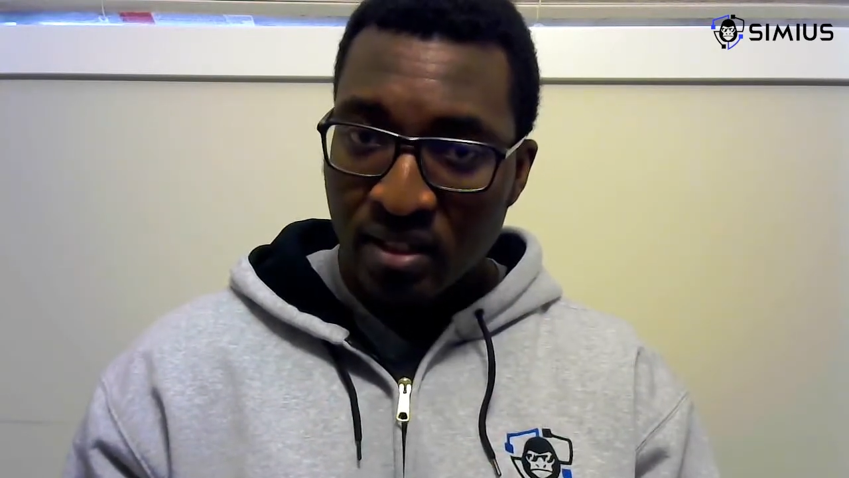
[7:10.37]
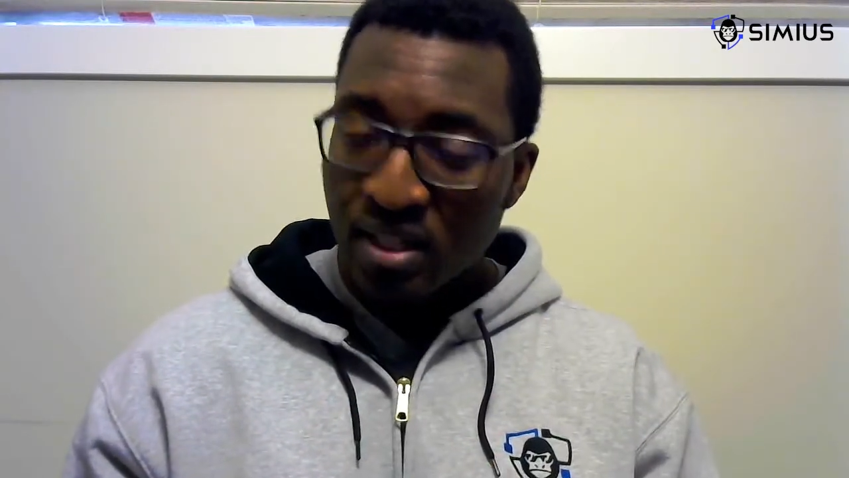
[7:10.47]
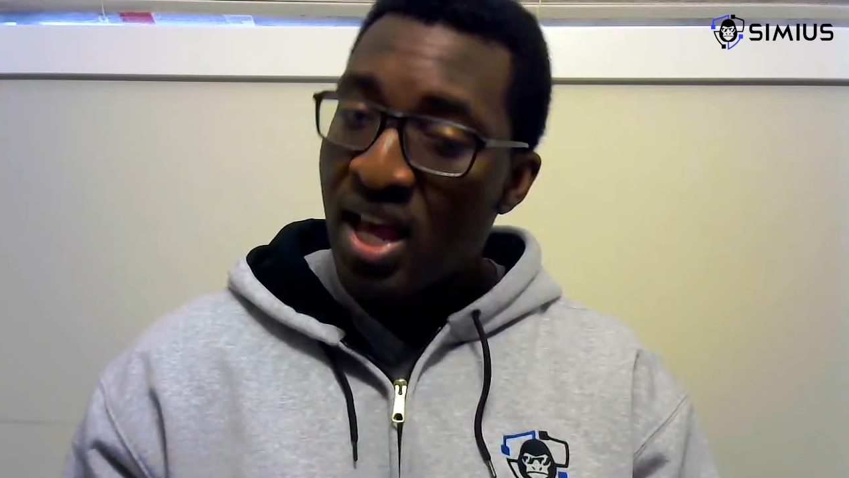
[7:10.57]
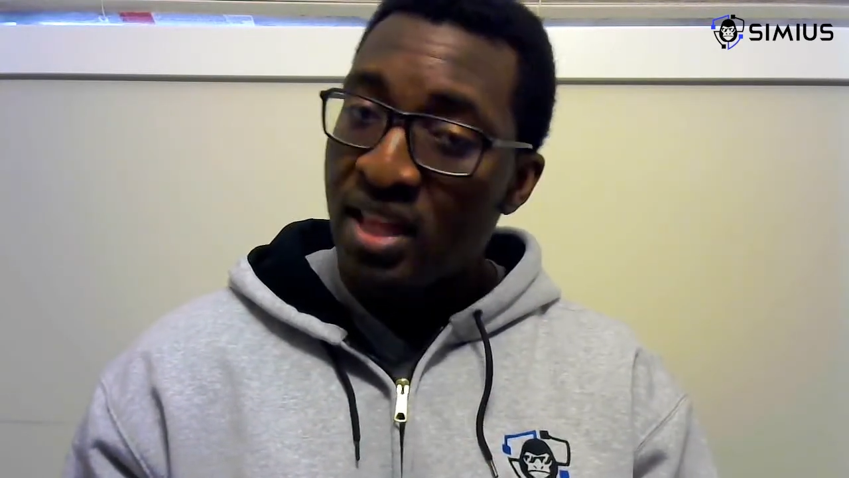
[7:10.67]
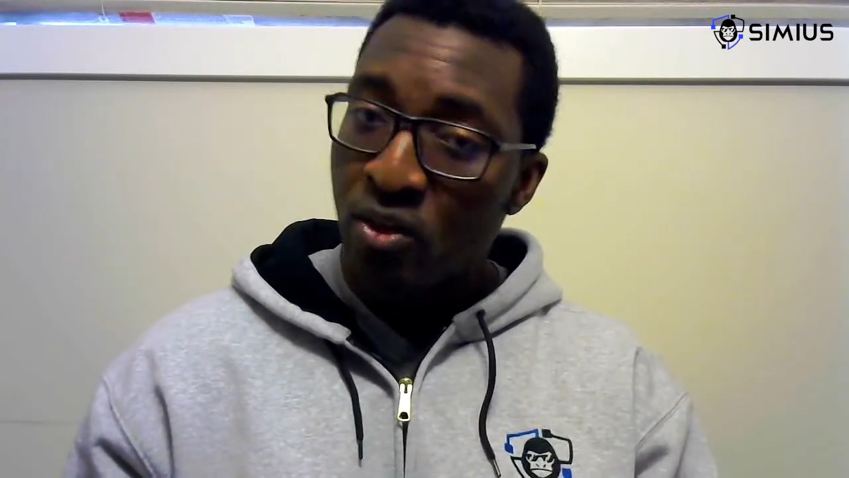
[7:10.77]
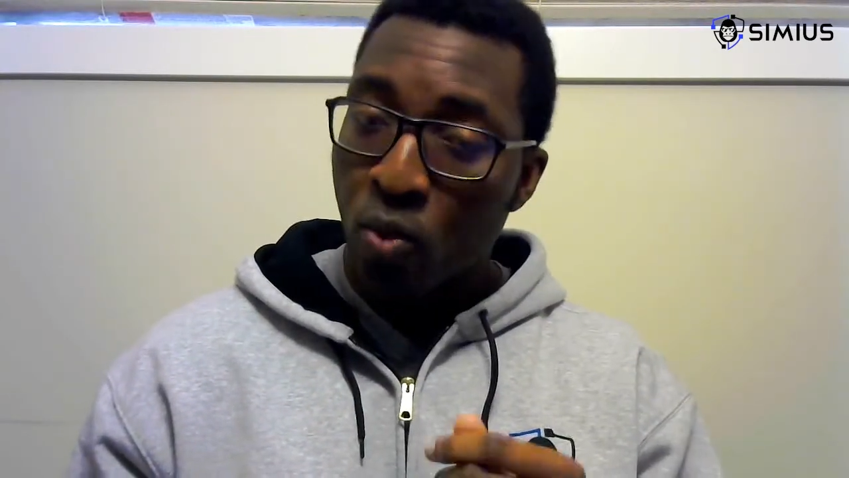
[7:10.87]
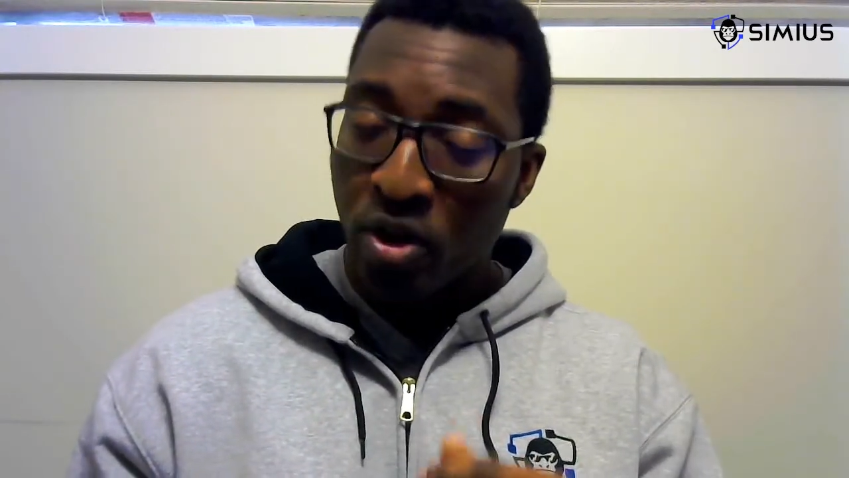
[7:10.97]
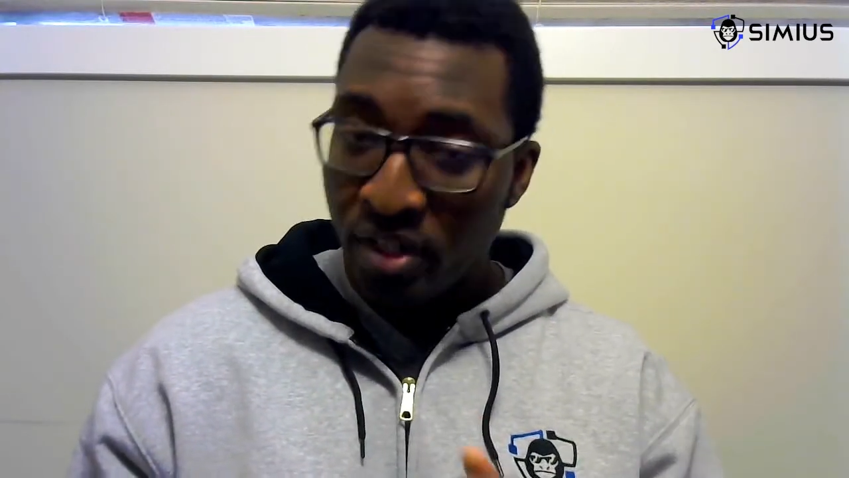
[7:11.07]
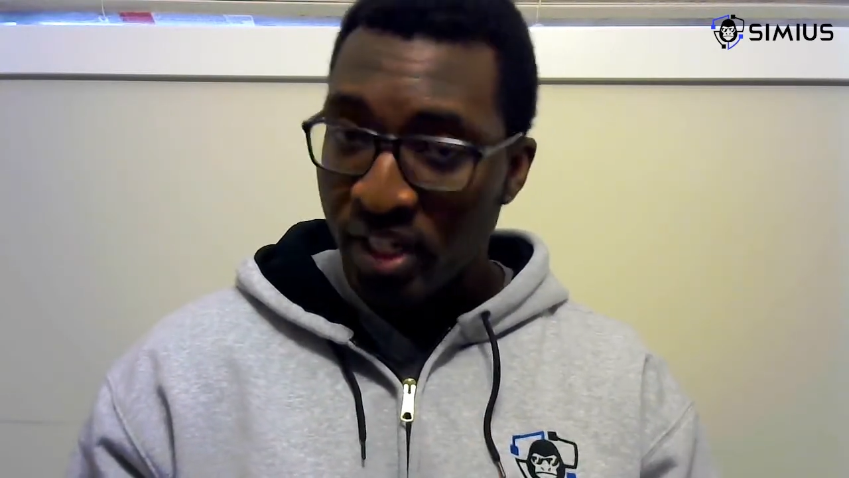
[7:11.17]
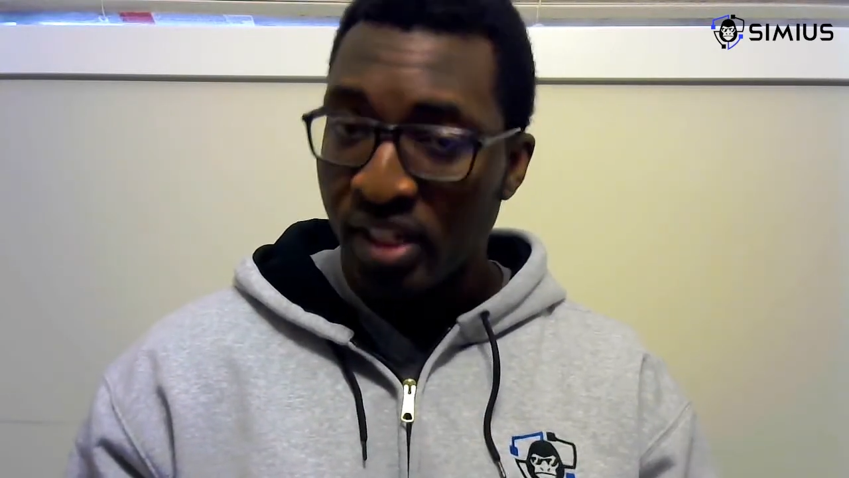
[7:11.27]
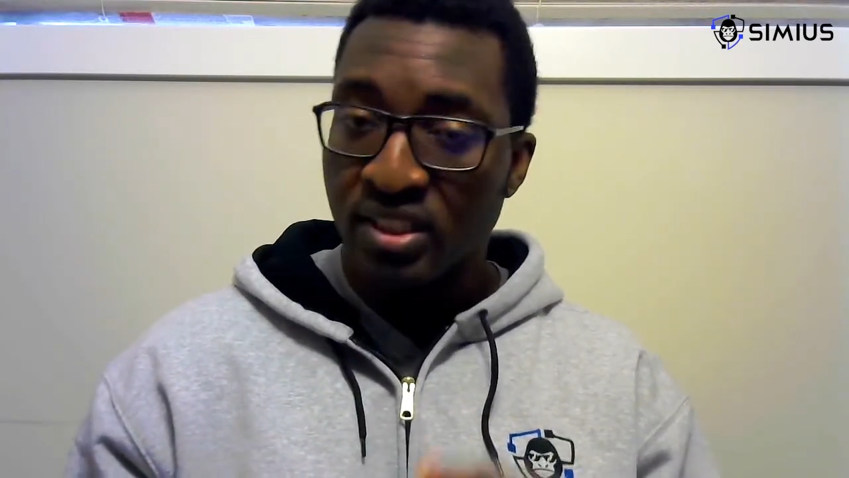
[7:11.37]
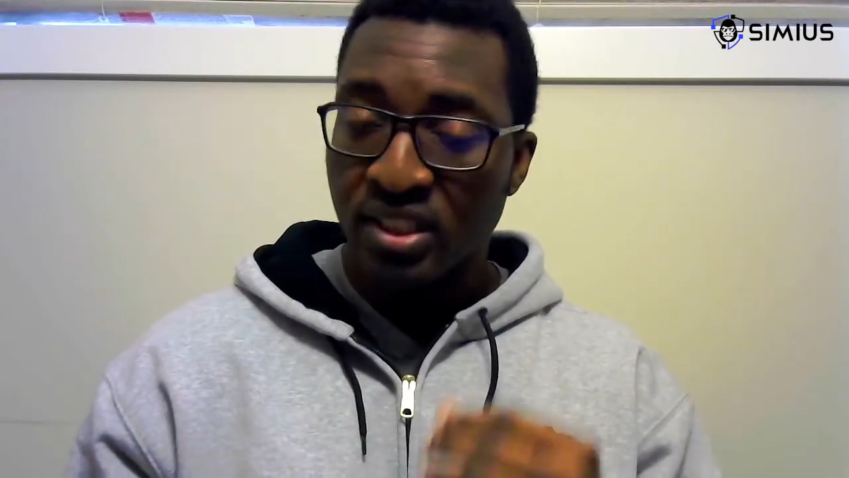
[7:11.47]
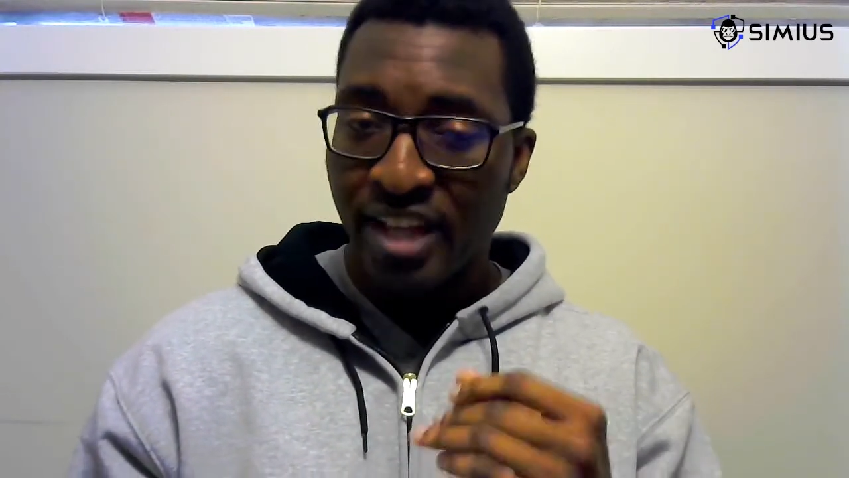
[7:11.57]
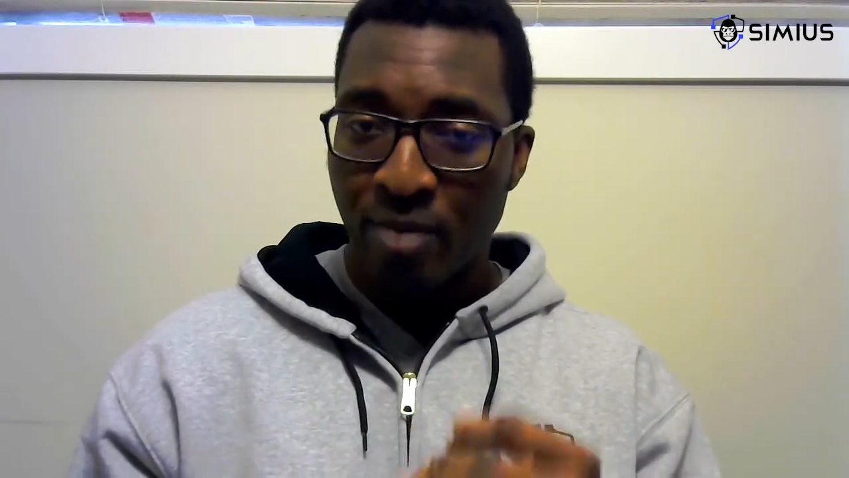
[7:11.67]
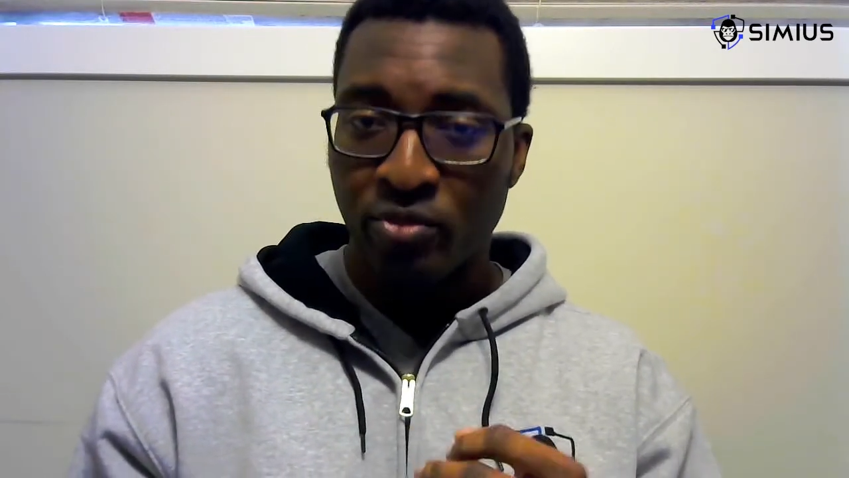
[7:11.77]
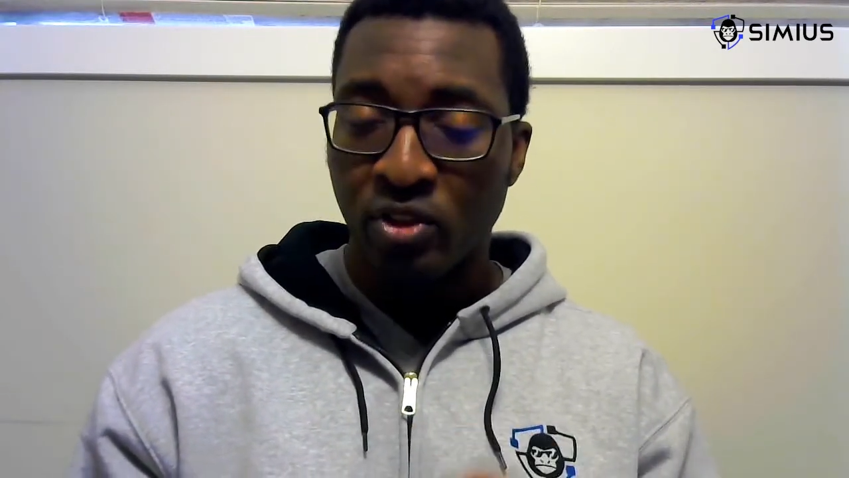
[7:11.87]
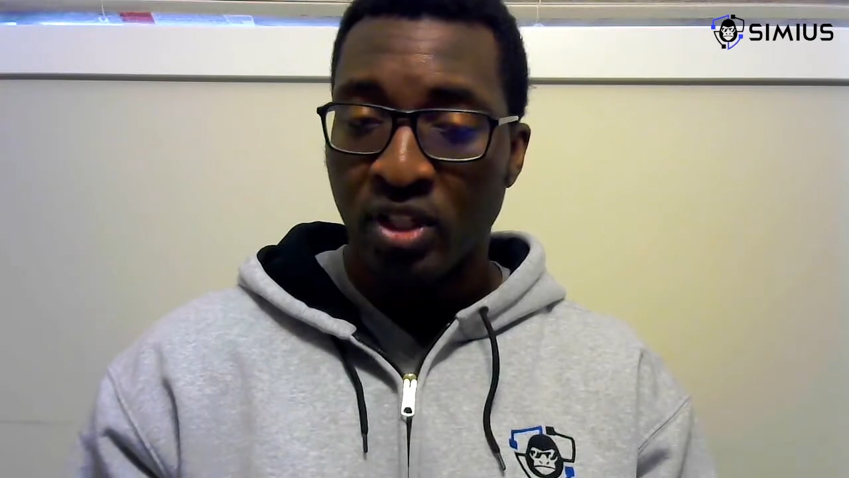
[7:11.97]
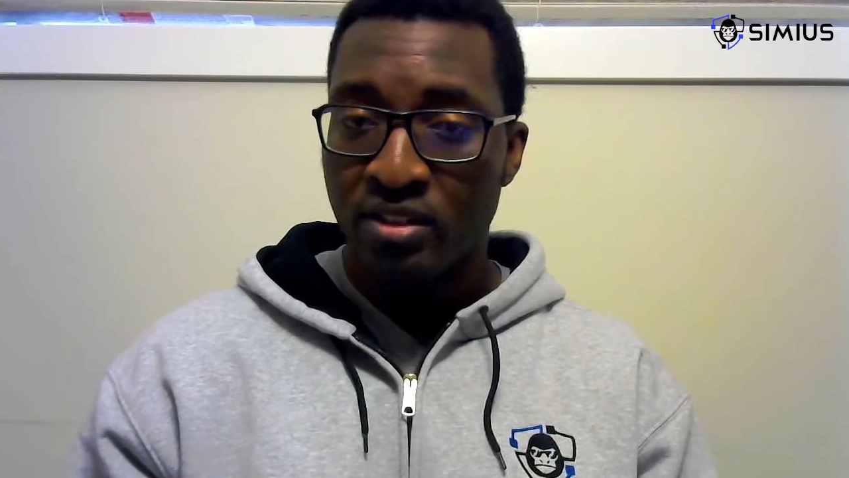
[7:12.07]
and the word need is in capital letters,